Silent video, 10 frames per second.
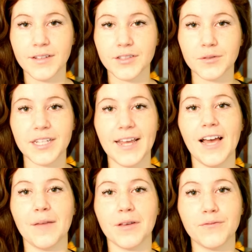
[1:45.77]
So today
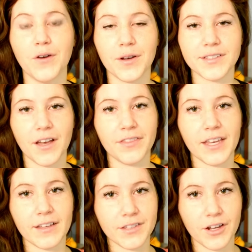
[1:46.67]
I'm going to focus on
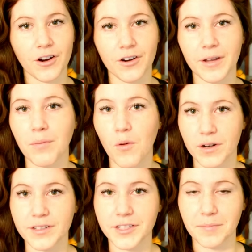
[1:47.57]
things that are
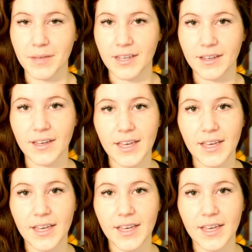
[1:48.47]
important to me